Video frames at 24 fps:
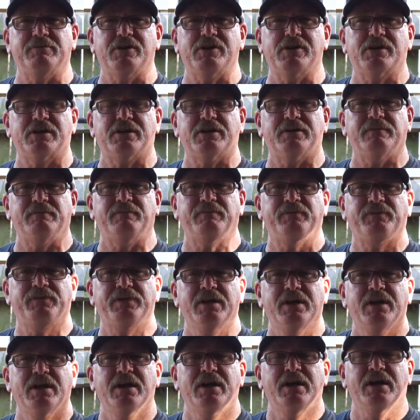Market,
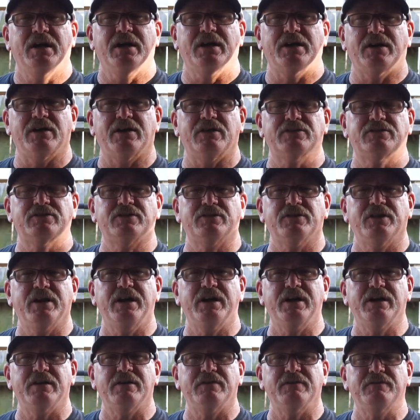and I also
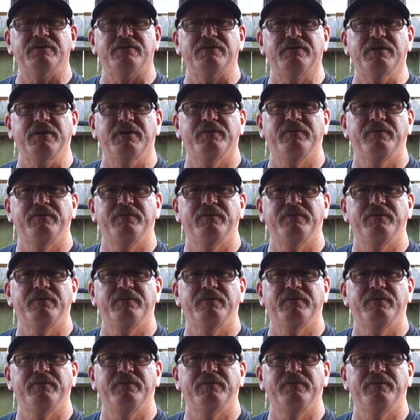have